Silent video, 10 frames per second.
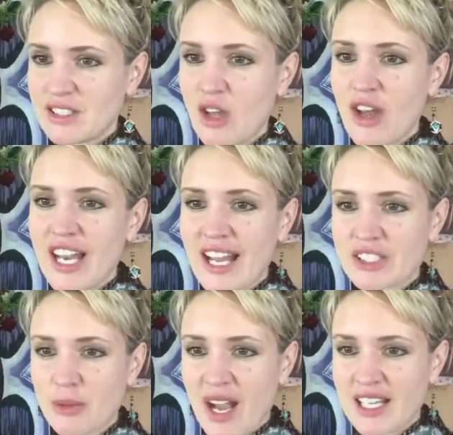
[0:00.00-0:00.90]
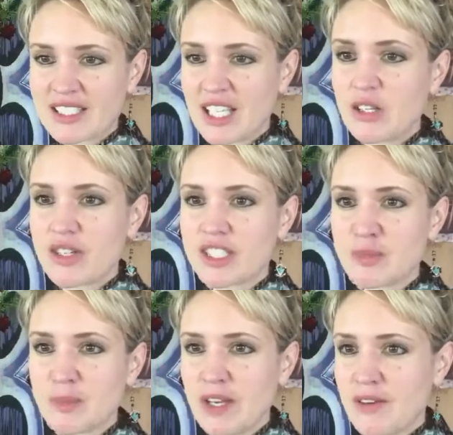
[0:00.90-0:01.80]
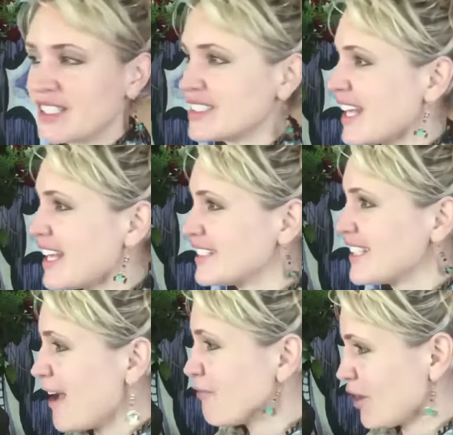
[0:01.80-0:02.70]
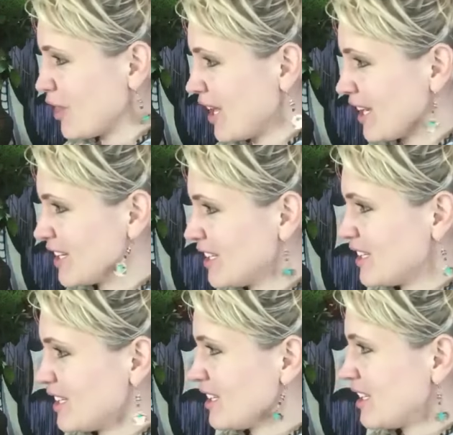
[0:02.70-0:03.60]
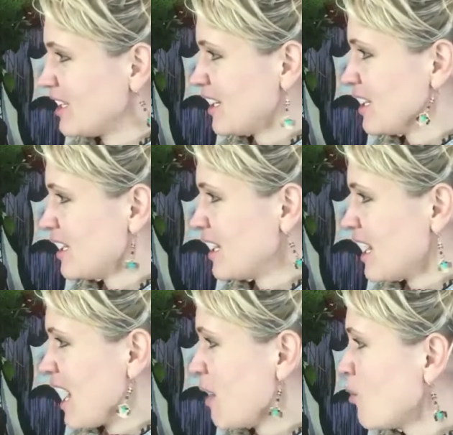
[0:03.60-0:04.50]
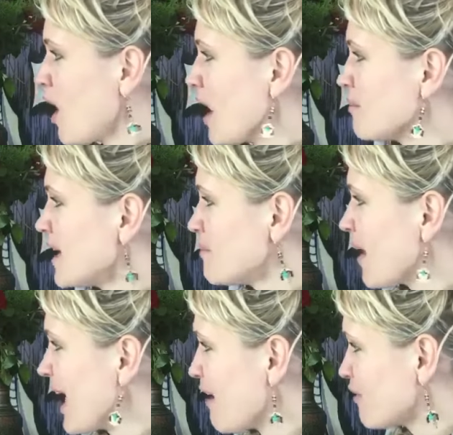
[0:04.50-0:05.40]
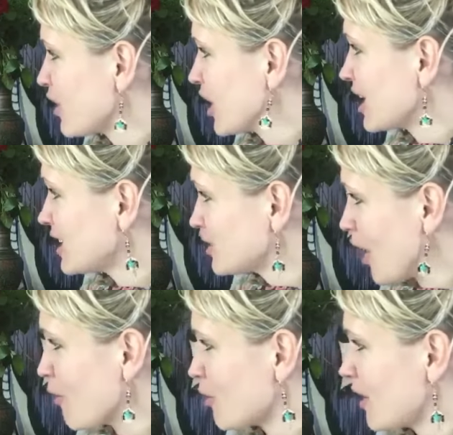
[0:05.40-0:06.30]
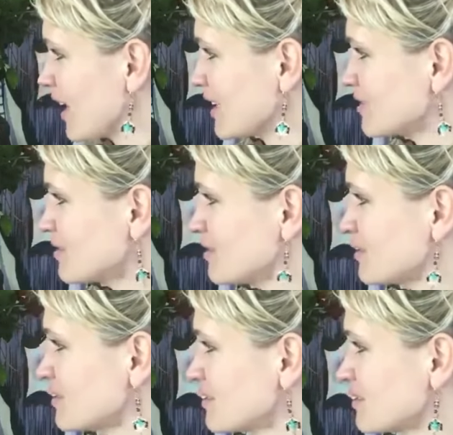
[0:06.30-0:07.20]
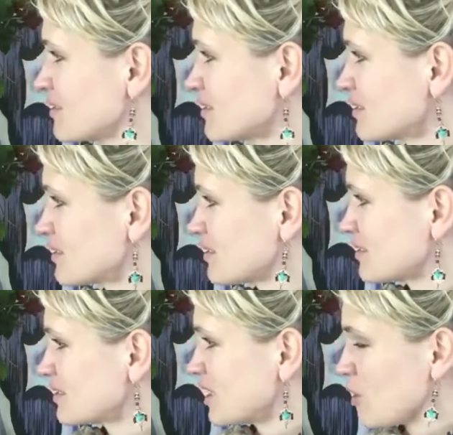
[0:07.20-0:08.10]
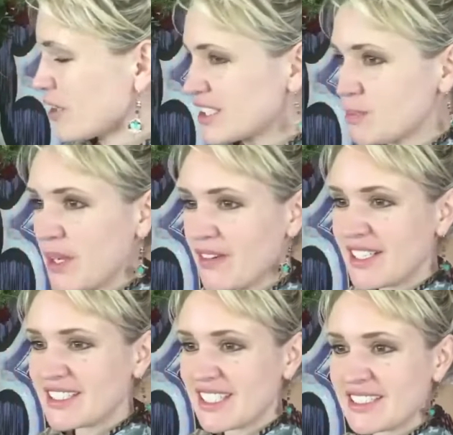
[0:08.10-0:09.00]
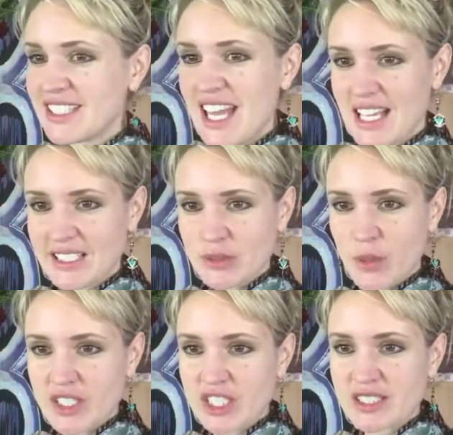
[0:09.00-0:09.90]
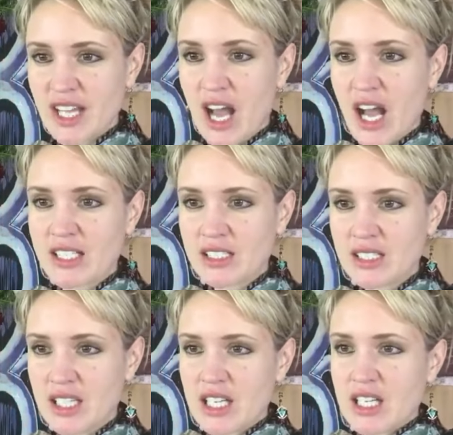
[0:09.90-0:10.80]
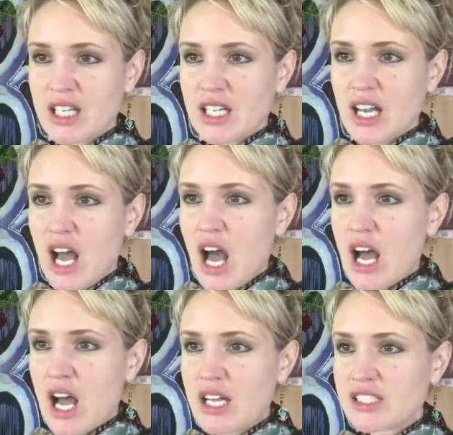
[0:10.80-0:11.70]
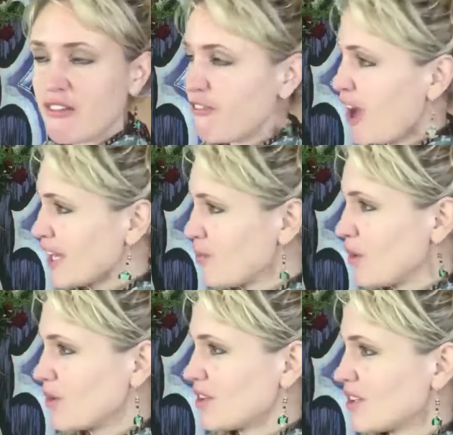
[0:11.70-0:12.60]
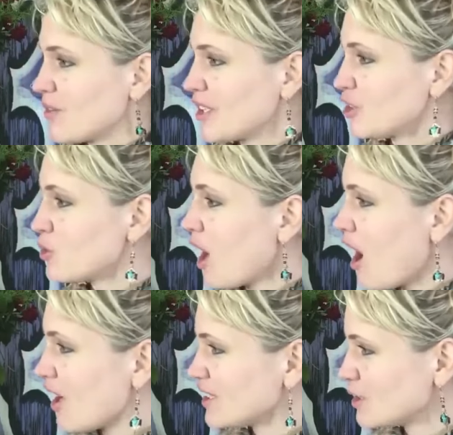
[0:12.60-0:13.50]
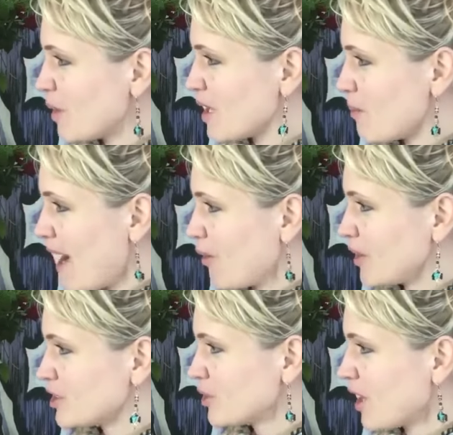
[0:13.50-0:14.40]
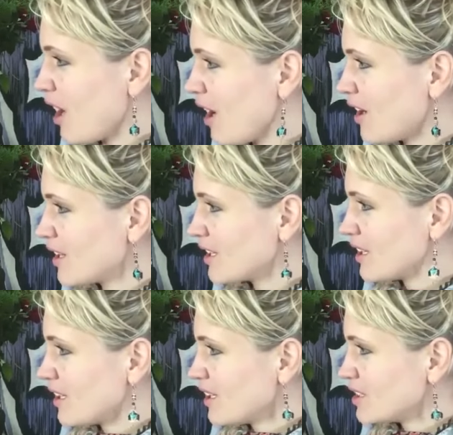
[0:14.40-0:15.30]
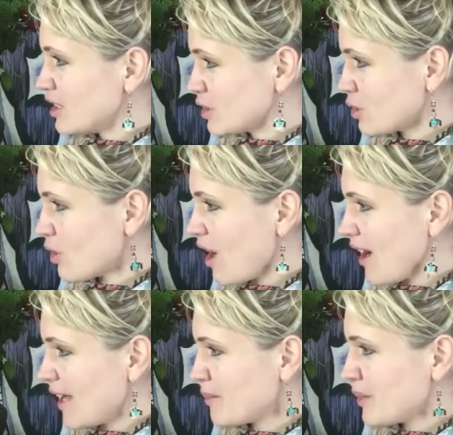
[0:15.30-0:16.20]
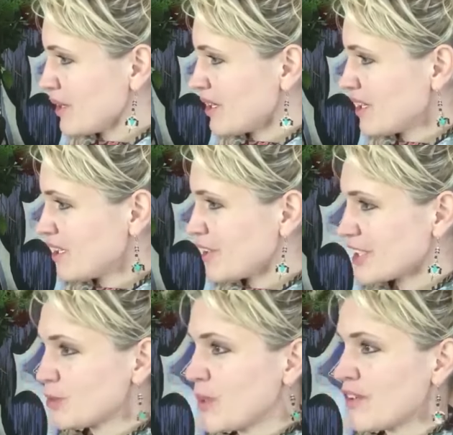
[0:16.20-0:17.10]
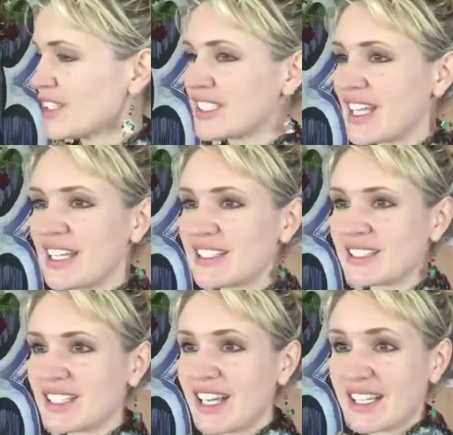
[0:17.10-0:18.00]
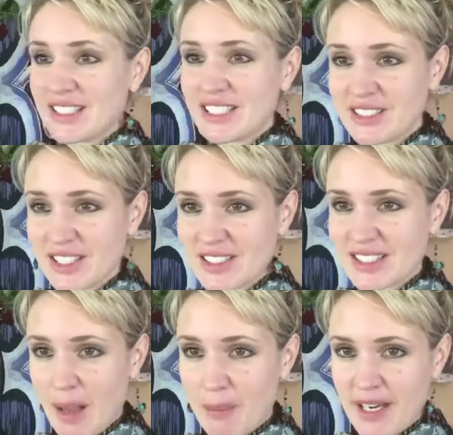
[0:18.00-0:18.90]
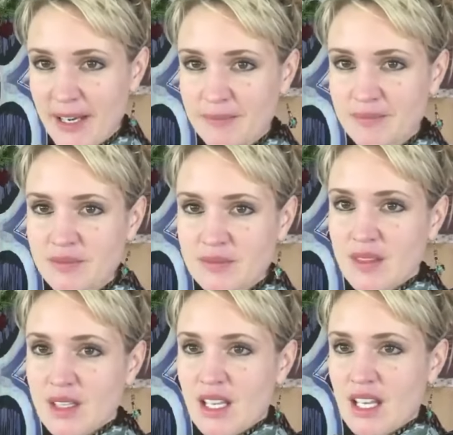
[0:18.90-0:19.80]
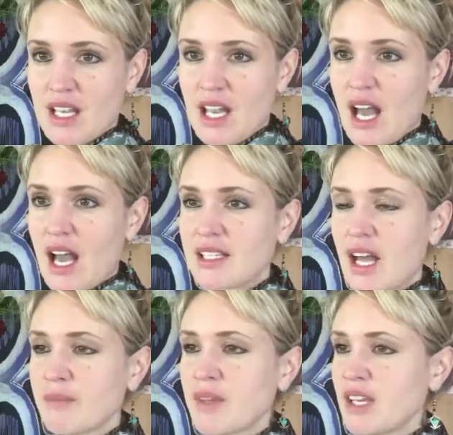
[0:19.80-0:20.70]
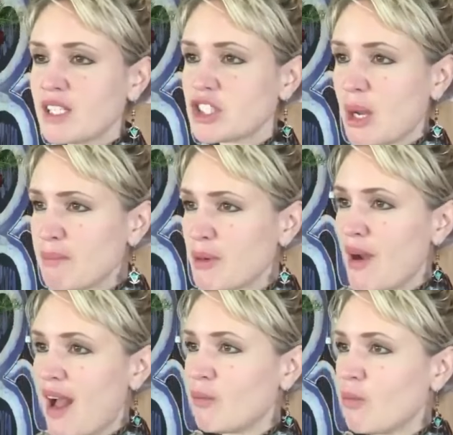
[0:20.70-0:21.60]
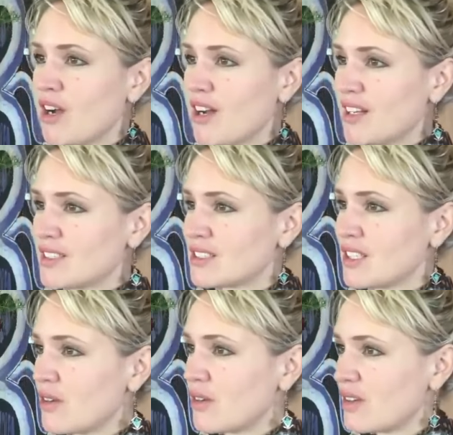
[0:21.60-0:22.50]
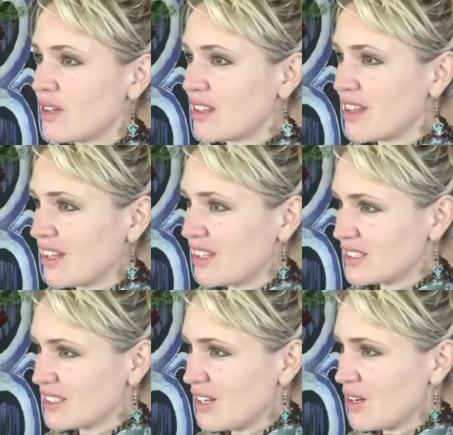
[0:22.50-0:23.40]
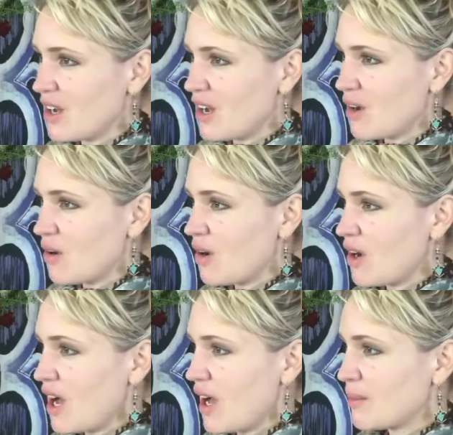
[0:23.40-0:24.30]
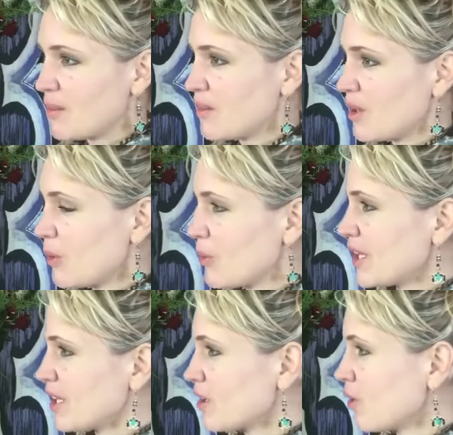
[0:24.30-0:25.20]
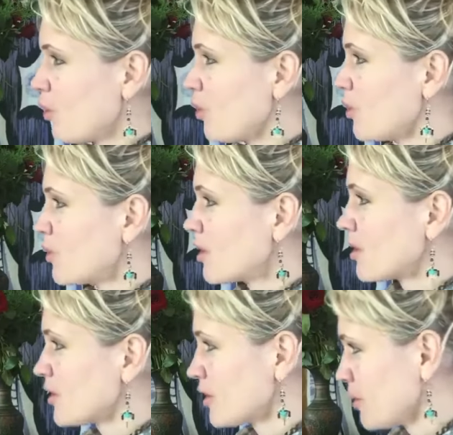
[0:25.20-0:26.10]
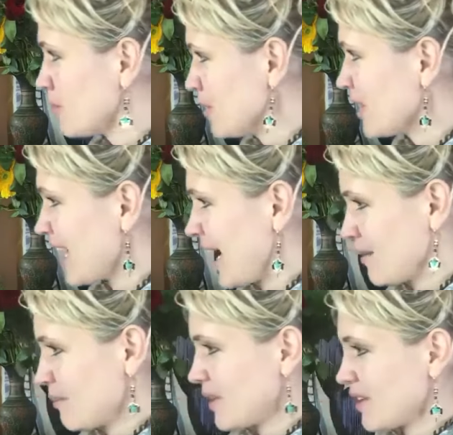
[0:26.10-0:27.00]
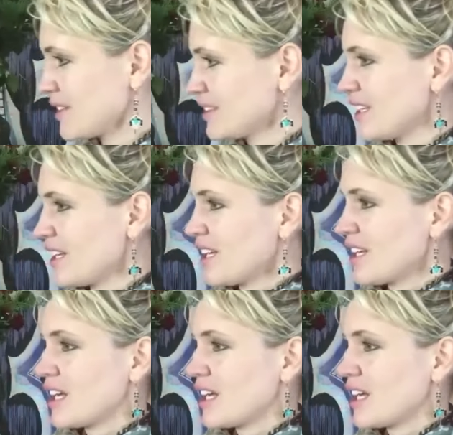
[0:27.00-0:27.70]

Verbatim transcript: It's not an actuality. Your experience is everything. And what I mean by everything is nothing. Your experience is this, which is undefinable, which you can't speak about, which you can't describe. Your experience is existence happening. And I'm going to jump around words so that um, we can all communicate, because